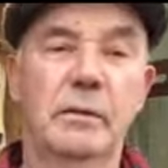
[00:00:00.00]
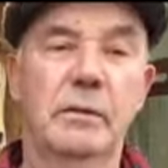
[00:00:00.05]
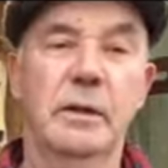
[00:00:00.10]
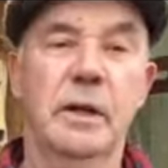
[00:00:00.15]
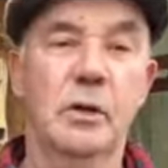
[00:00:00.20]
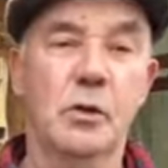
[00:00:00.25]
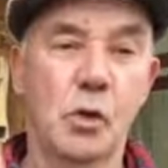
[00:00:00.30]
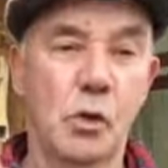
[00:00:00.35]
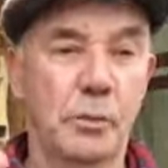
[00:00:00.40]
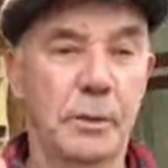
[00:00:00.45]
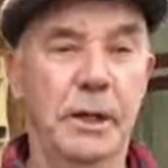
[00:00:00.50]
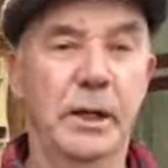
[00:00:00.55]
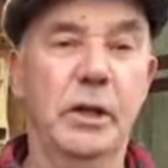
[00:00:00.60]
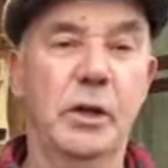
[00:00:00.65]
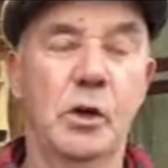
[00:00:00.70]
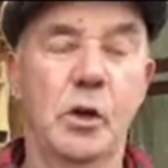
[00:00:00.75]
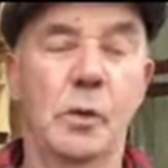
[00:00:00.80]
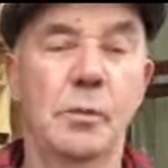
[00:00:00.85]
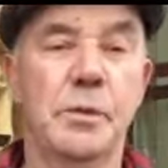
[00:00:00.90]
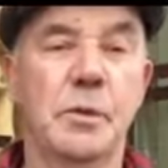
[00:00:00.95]
I grow mine in
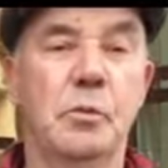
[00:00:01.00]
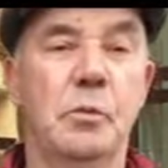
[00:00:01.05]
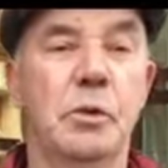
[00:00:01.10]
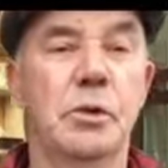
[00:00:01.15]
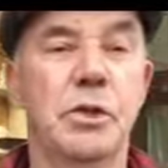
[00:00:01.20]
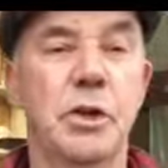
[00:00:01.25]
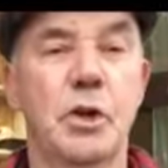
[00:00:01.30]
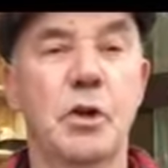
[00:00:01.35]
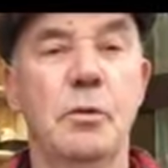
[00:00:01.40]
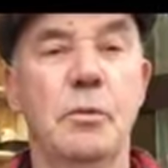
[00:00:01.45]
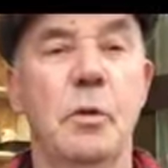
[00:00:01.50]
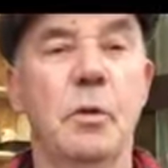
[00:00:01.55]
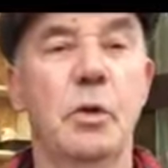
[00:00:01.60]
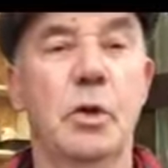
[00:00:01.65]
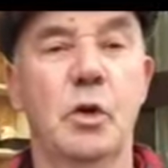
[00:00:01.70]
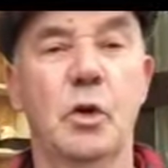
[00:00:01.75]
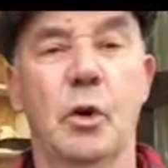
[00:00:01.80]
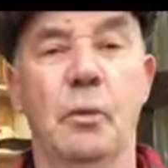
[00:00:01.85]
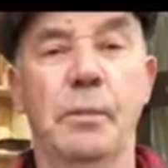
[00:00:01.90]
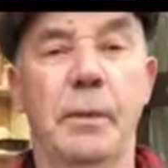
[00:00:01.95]
cups, and once I come out of the
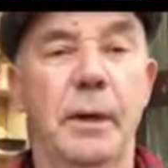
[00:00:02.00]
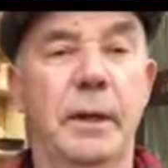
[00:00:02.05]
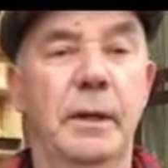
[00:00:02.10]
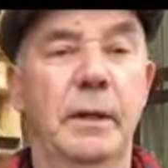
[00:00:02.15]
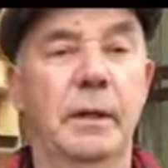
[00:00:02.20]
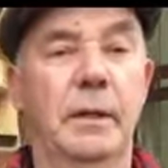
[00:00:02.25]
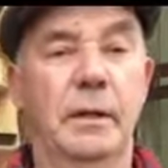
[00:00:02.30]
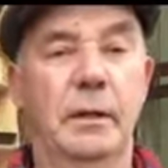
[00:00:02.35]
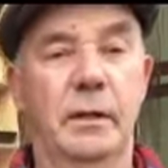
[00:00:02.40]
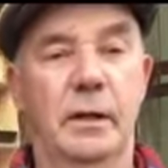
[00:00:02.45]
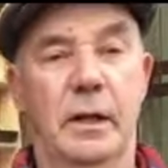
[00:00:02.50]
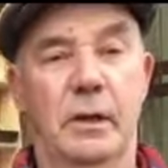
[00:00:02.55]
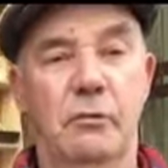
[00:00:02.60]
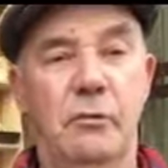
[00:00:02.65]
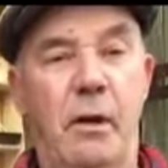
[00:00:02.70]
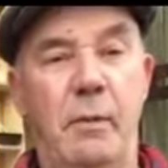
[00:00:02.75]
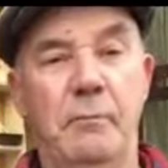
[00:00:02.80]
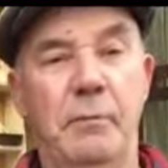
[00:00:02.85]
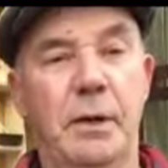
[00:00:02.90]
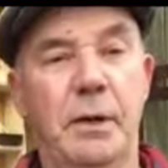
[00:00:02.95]
cup, I'll
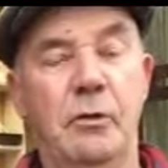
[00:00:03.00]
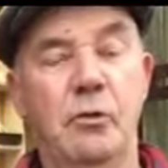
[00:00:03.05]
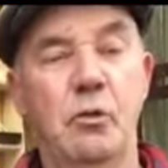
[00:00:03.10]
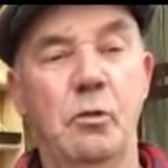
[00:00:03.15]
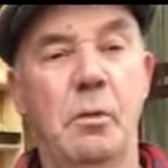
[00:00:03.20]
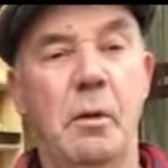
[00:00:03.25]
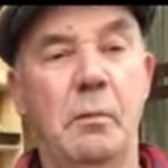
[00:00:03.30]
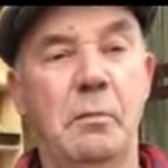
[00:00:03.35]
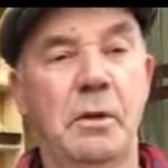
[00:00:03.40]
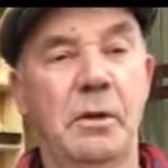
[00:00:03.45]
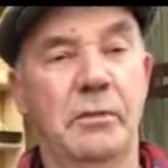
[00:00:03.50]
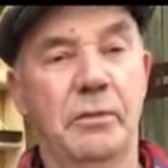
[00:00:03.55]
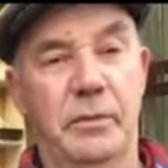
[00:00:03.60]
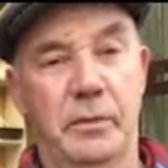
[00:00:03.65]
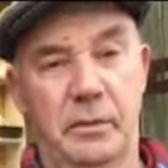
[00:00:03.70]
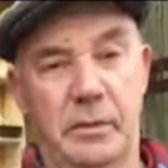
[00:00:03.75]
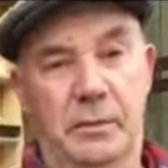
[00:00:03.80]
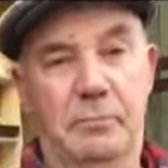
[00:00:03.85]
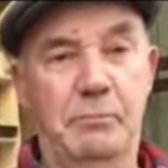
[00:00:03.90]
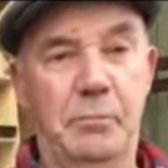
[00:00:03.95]
wrap them in a rhubarb leaf
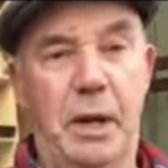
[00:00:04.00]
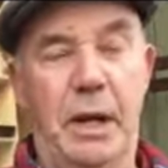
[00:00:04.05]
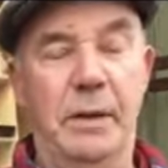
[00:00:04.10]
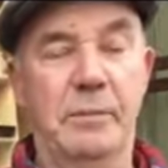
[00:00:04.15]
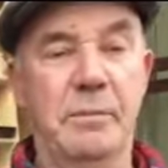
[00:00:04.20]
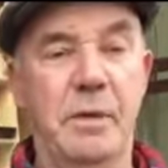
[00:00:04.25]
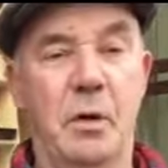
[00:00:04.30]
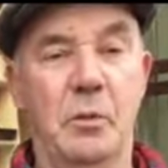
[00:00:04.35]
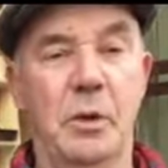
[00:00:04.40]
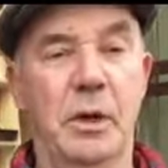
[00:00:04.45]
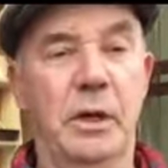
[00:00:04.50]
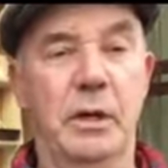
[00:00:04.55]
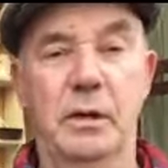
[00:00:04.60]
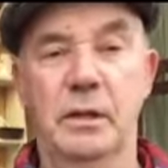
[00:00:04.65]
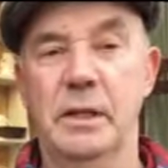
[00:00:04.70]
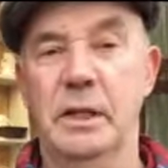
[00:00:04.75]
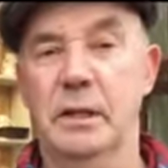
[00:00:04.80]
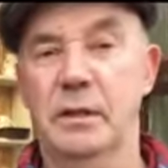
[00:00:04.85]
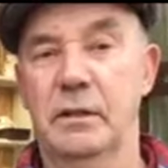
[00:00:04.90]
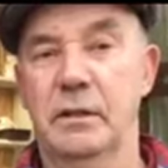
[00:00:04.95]
and plant them that way, and